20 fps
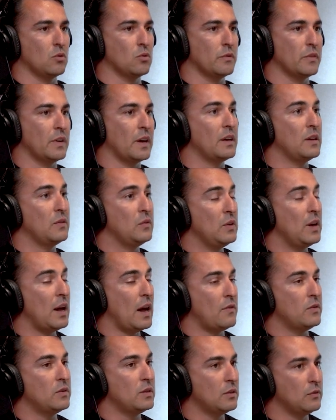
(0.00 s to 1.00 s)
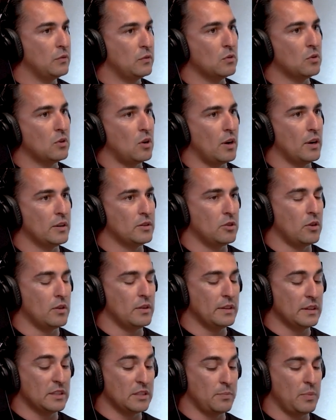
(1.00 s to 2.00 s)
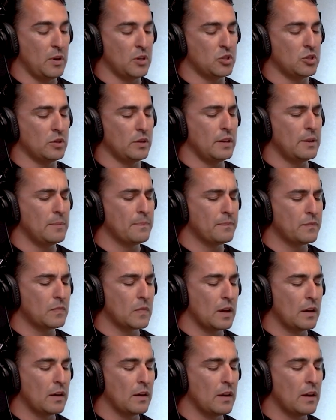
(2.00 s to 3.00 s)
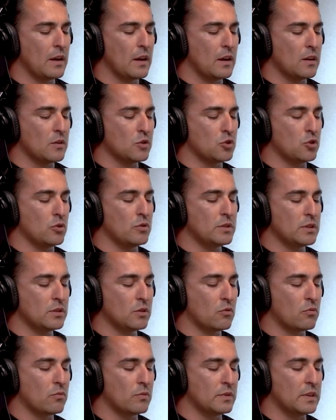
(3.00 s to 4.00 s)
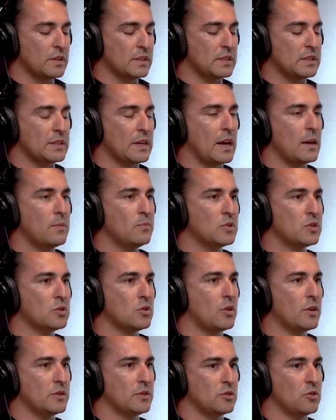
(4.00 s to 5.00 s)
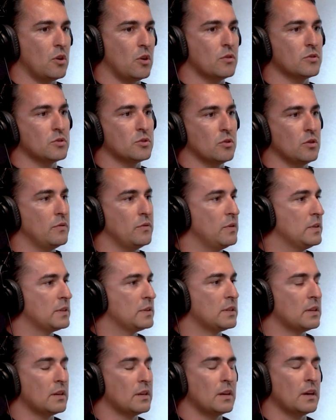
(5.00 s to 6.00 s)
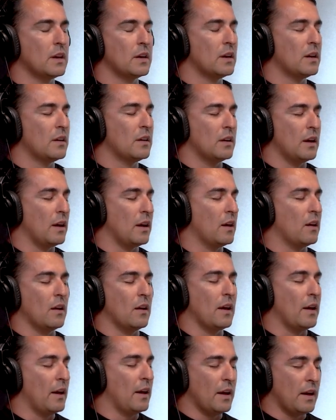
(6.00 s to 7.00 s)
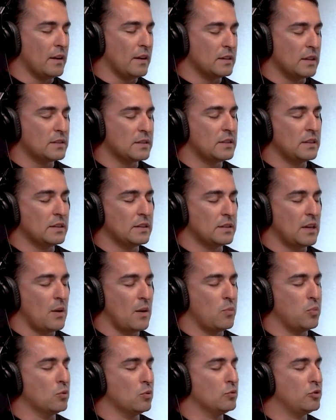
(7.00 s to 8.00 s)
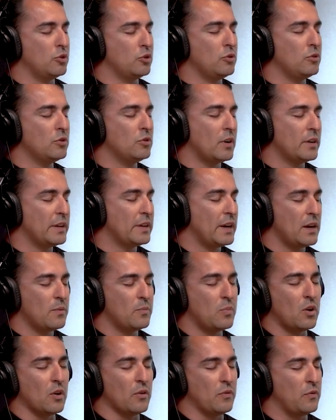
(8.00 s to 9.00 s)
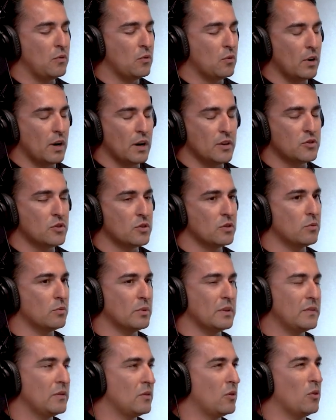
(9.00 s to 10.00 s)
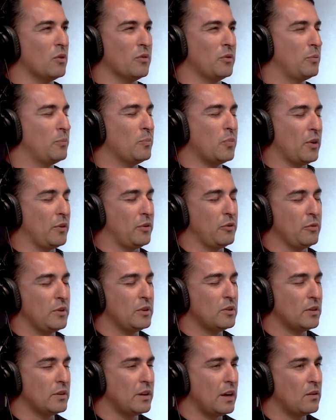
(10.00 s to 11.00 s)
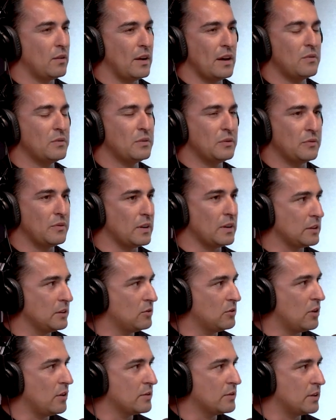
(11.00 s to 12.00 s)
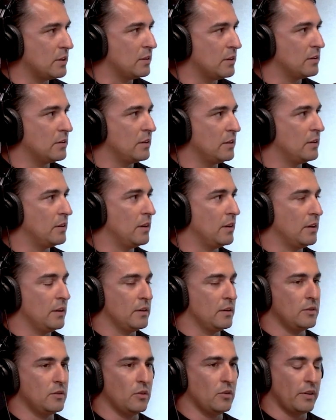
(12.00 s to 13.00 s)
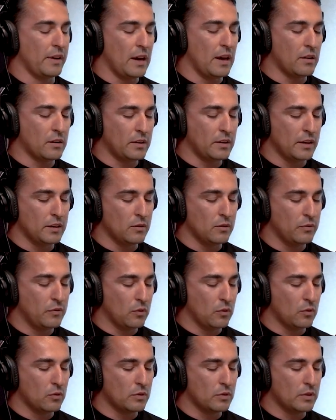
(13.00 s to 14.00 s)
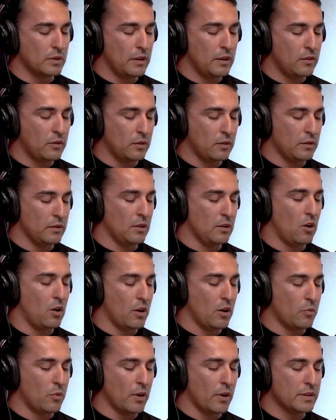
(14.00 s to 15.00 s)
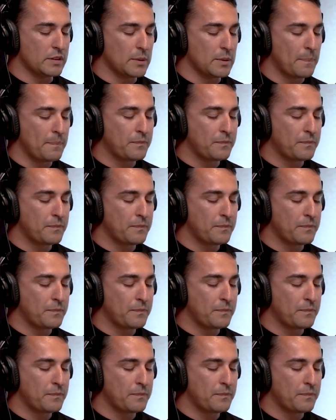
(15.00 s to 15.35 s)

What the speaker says: all of that, if you haven't done full height tiling especially, choosing the same size tiles, so if it's, as an example, 298 by 400 or by 398, however the fuck the tiles are, calculated for length and height wise.